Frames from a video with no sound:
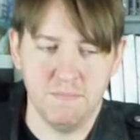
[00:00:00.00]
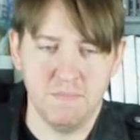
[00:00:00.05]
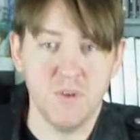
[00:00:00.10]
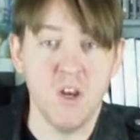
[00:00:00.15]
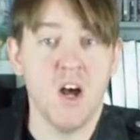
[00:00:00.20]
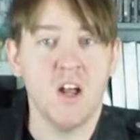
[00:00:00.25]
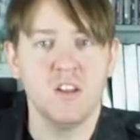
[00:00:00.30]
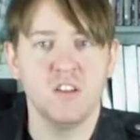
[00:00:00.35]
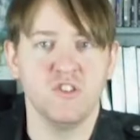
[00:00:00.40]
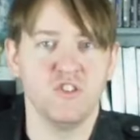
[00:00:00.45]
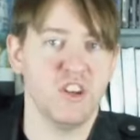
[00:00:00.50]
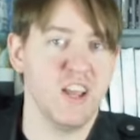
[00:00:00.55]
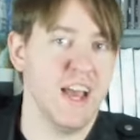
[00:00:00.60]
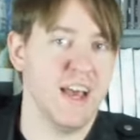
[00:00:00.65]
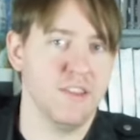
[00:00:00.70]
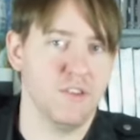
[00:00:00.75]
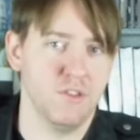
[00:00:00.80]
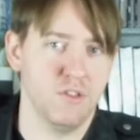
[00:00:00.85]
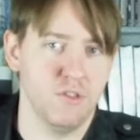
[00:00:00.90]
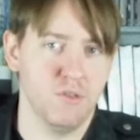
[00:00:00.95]
knowledge
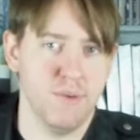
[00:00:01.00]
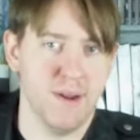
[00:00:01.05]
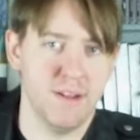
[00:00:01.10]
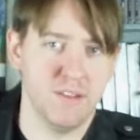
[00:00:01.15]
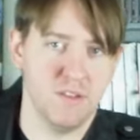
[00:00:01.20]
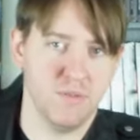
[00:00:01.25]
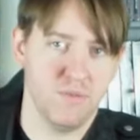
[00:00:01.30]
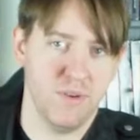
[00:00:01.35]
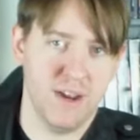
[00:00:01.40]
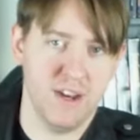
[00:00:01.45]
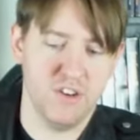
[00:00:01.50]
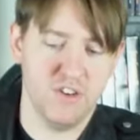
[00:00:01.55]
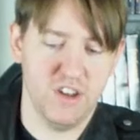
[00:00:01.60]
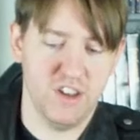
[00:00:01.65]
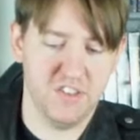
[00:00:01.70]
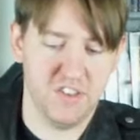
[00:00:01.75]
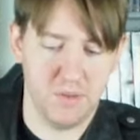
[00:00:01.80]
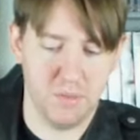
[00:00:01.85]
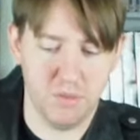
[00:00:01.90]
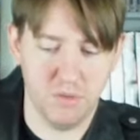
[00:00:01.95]
gathered throughout the
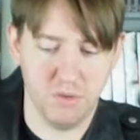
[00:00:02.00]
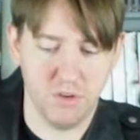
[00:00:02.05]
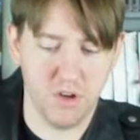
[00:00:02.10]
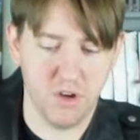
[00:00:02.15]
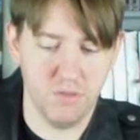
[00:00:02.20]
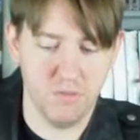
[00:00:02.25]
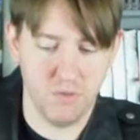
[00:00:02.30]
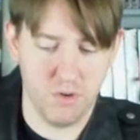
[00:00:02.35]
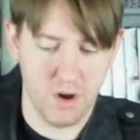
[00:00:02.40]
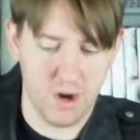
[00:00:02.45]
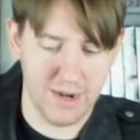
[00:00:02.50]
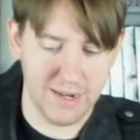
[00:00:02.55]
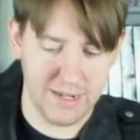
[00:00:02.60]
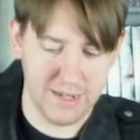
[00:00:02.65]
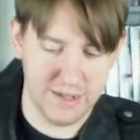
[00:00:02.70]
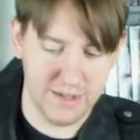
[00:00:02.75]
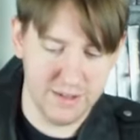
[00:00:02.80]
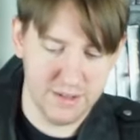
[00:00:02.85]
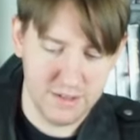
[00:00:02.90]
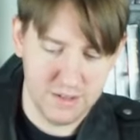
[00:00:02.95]
franchise up through Code
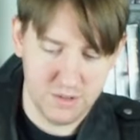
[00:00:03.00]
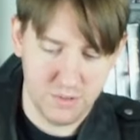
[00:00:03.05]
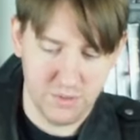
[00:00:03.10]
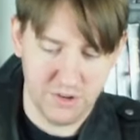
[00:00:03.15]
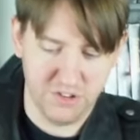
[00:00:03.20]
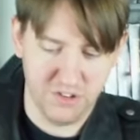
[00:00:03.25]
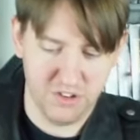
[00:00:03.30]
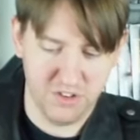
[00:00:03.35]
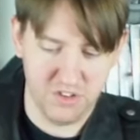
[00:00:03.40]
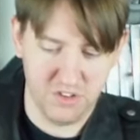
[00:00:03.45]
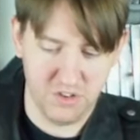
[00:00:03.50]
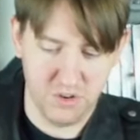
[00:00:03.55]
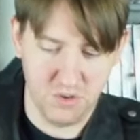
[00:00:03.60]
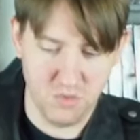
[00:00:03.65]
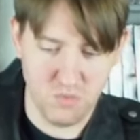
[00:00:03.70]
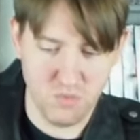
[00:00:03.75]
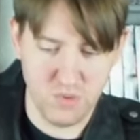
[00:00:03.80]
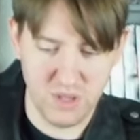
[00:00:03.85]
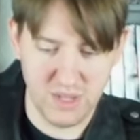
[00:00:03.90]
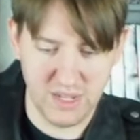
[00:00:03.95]
Veronica, which is
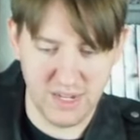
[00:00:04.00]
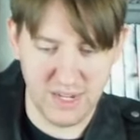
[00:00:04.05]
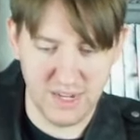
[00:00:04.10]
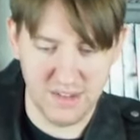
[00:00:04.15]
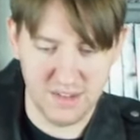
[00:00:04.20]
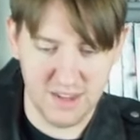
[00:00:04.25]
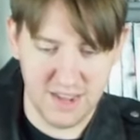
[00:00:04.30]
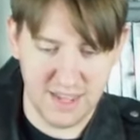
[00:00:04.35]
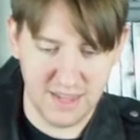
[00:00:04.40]
really neat.